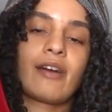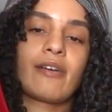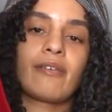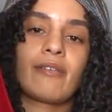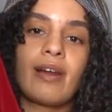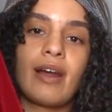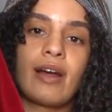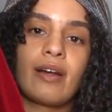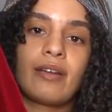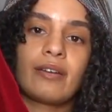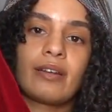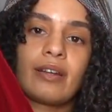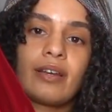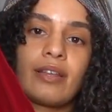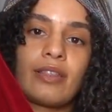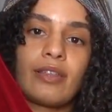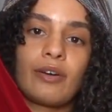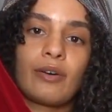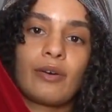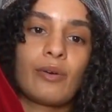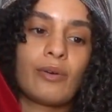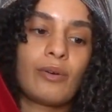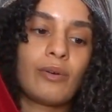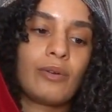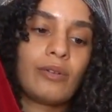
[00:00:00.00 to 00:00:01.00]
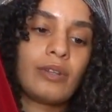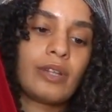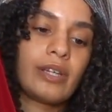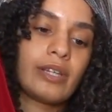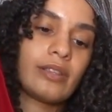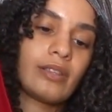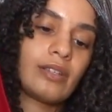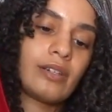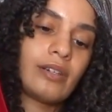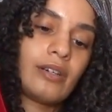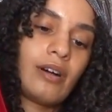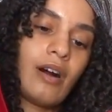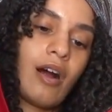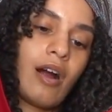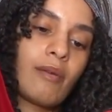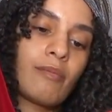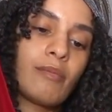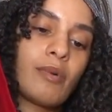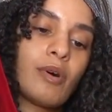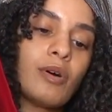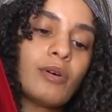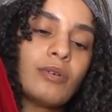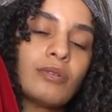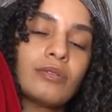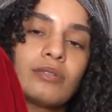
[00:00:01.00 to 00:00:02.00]
around the whole, like the
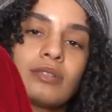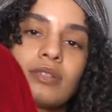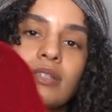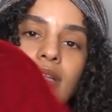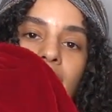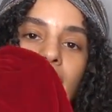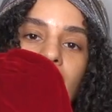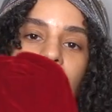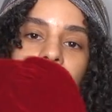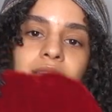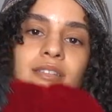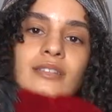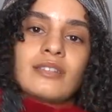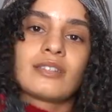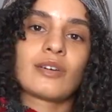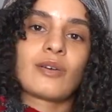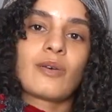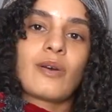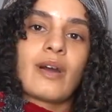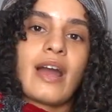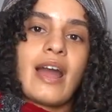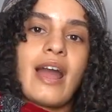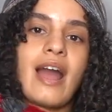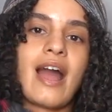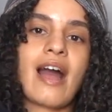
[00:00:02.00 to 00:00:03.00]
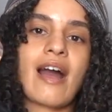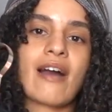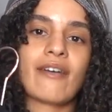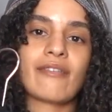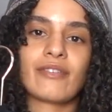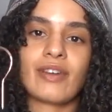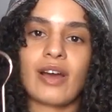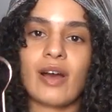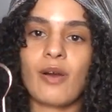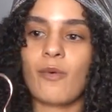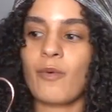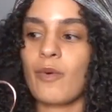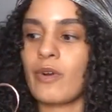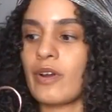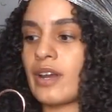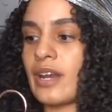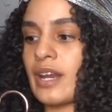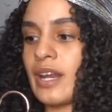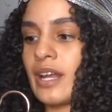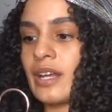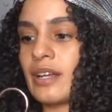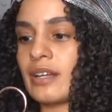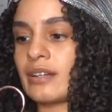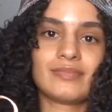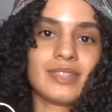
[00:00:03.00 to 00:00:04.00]
armholes, and so I have not worn
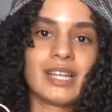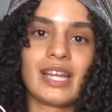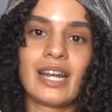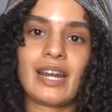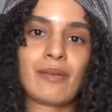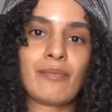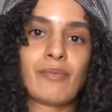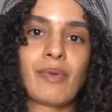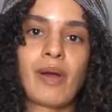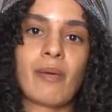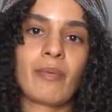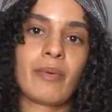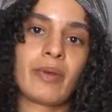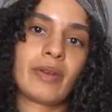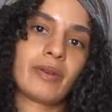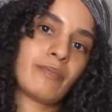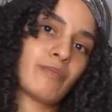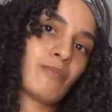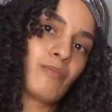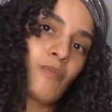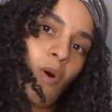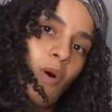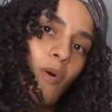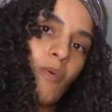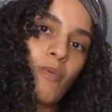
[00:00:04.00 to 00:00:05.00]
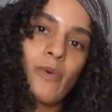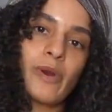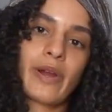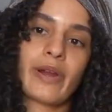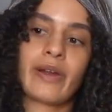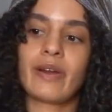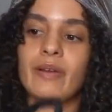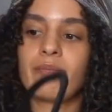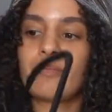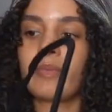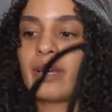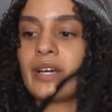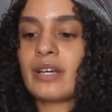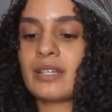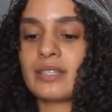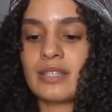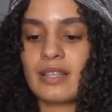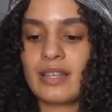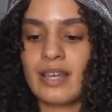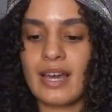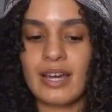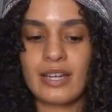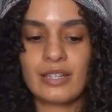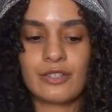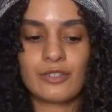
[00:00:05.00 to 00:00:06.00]
it and I probably won't wear it because of
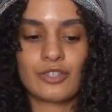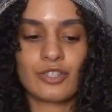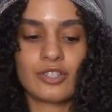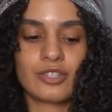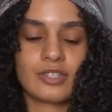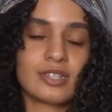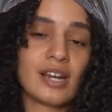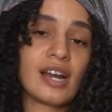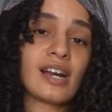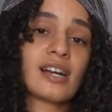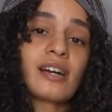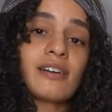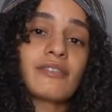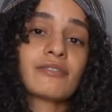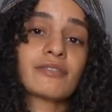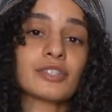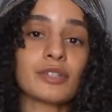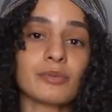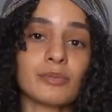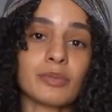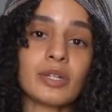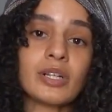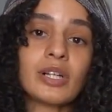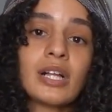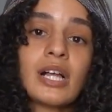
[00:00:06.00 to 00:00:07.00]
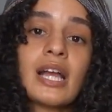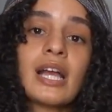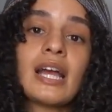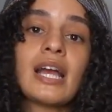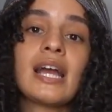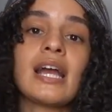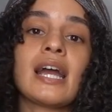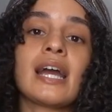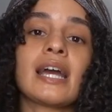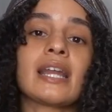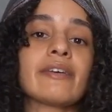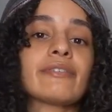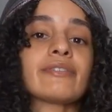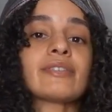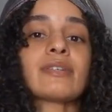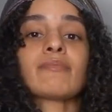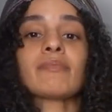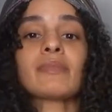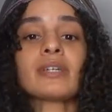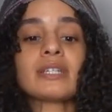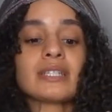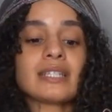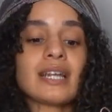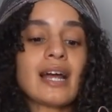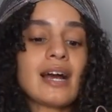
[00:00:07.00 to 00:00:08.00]
that. It's just not comfortable. And if
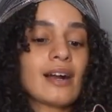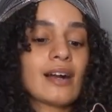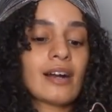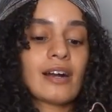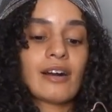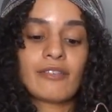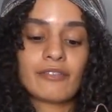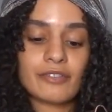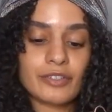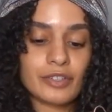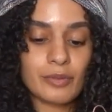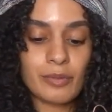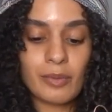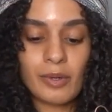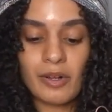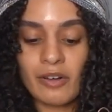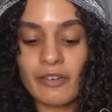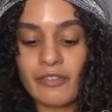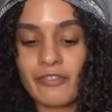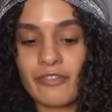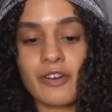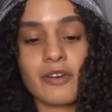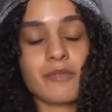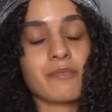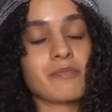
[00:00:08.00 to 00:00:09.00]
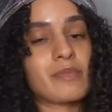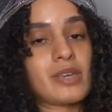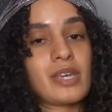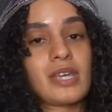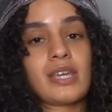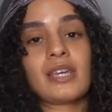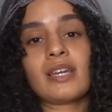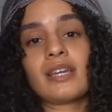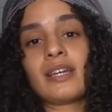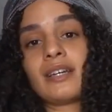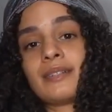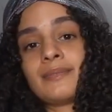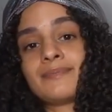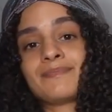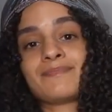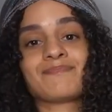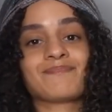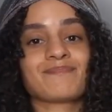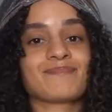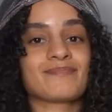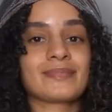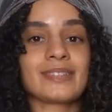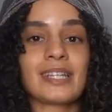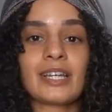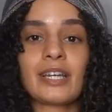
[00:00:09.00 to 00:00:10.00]
something's not comfortable for me,
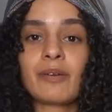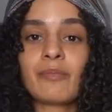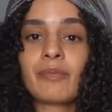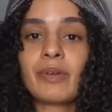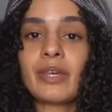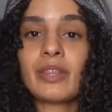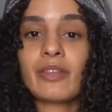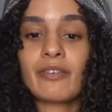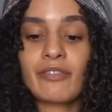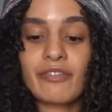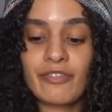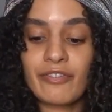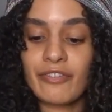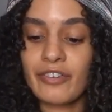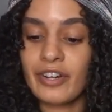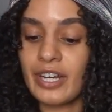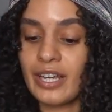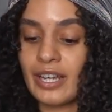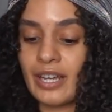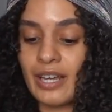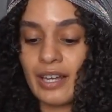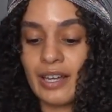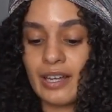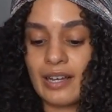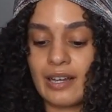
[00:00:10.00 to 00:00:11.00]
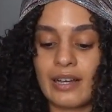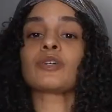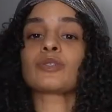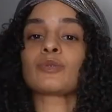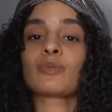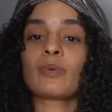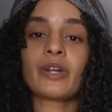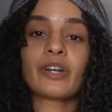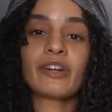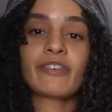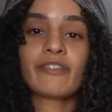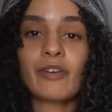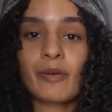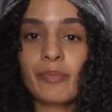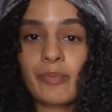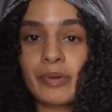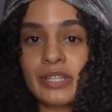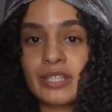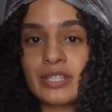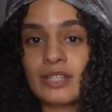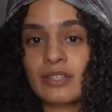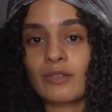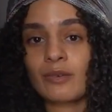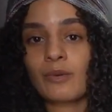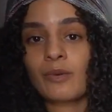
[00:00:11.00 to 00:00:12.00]
it could be the freaking most wonderful
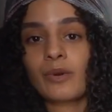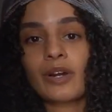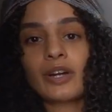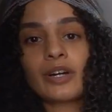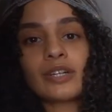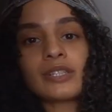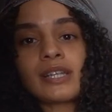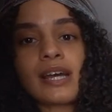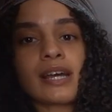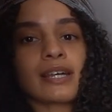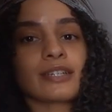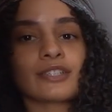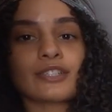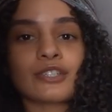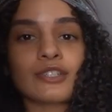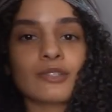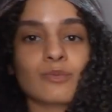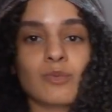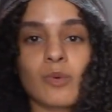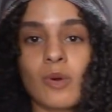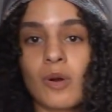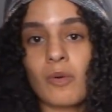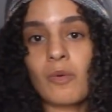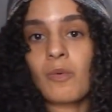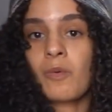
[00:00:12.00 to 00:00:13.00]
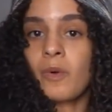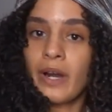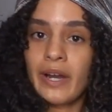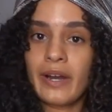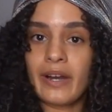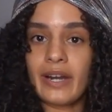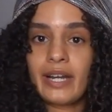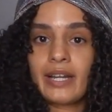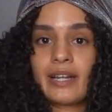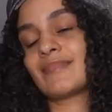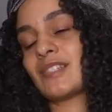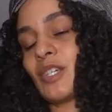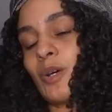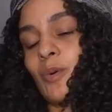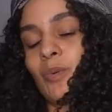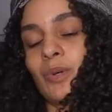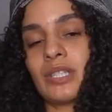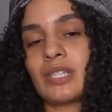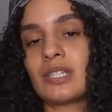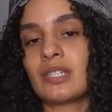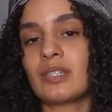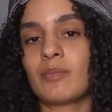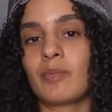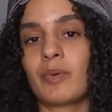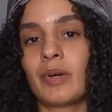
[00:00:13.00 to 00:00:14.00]
piece in the world, I just won't wear it. So
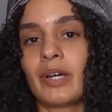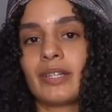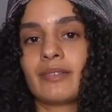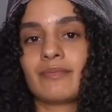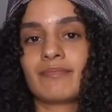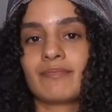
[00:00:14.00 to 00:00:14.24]
what's the point,